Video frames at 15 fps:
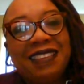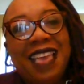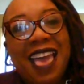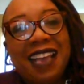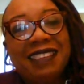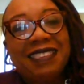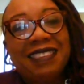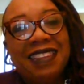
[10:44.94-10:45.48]

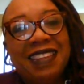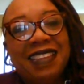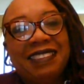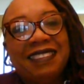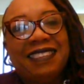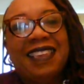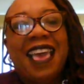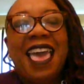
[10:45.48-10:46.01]

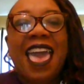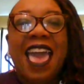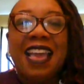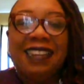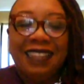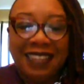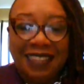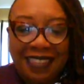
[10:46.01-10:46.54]
excellence
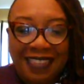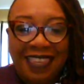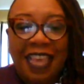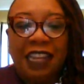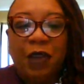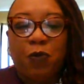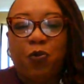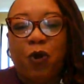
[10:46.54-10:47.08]
and to
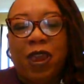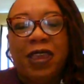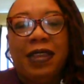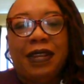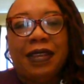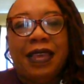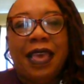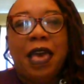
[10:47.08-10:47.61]

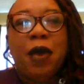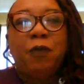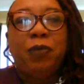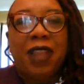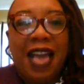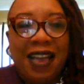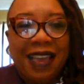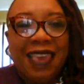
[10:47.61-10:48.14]
celebrate
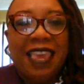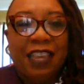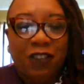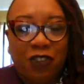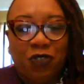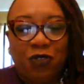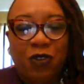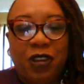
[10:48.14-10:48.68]
Black
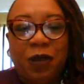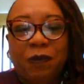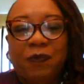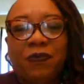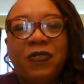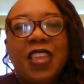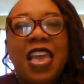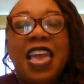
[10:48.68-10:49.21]
history.
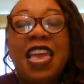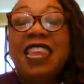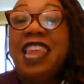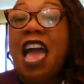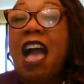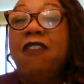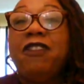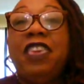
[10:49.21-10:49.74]

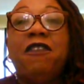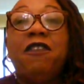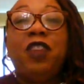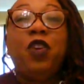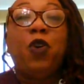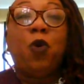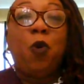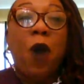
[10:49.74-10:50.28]
Now, I've given
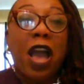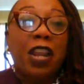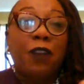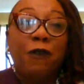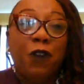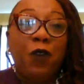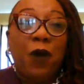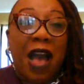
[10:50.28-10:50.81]
you quite a
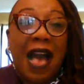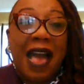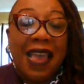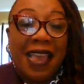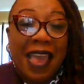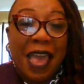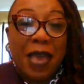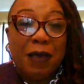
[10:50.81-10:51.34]
few
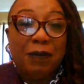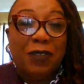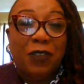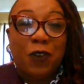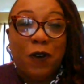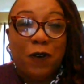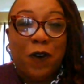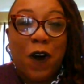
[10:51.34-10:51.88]
I ams
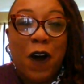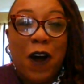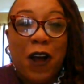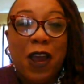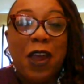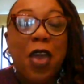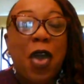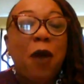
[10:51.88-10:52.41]
so
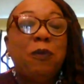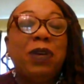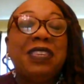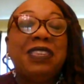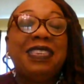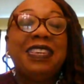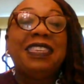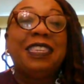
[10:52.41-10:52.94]
far, but
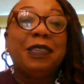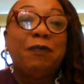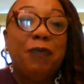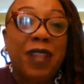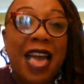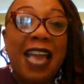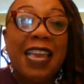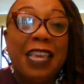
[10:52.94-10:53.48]
since it's
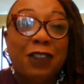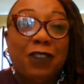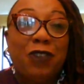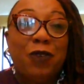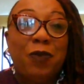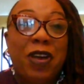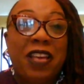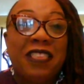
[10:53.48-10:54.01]
Black
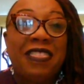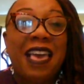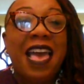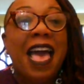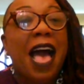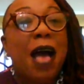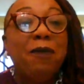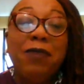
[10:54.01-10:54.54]
History Month,
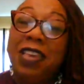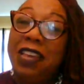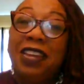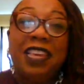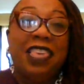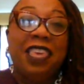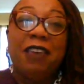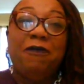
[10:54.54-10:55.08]
I'm
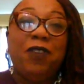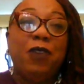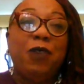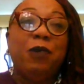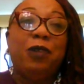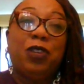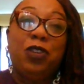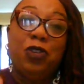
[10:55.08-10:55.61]
gonna give
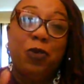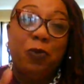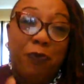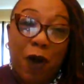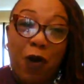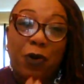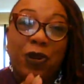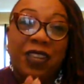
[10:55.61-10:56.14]
you two
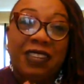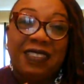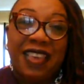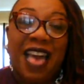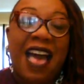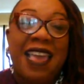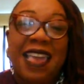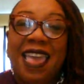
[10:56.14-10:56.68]
bonus
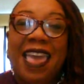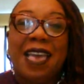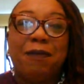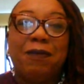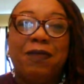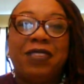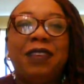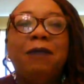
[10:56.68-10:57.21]
I
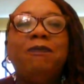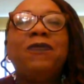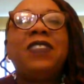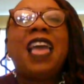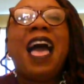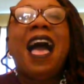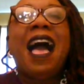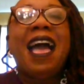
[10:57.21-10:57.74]
ams.
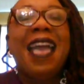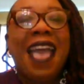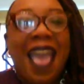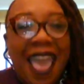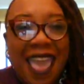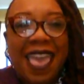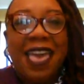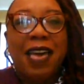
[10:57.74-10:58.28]
I
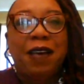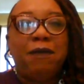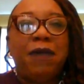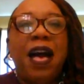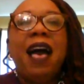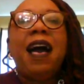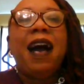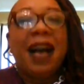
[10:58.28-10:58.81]
am
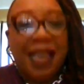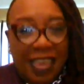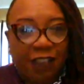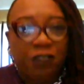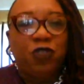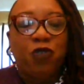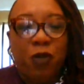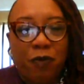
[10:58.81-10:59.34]
a
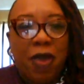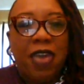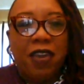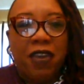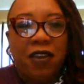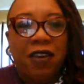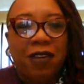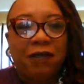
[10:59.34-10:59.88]
history
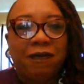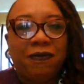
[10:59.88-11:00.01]
maker,